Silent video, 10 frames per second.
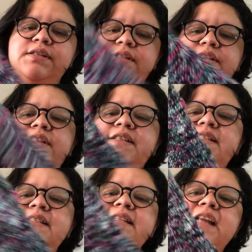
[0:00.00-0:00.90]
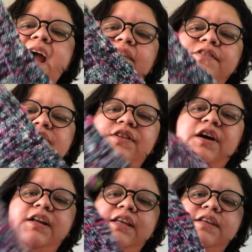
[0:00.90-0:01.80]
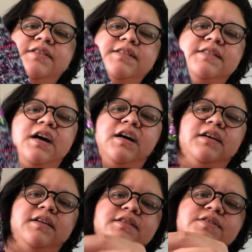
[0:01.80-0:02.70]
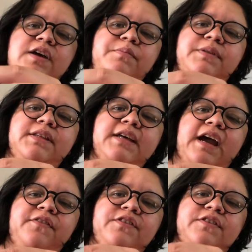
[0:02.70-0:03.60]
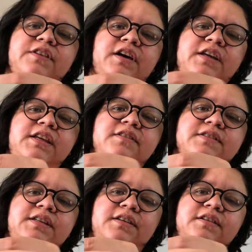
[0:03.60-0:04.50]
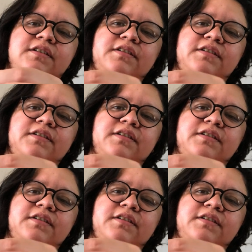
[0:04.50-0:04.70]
So this is an Afterthought heel sock, so I put the Afterthought heel here.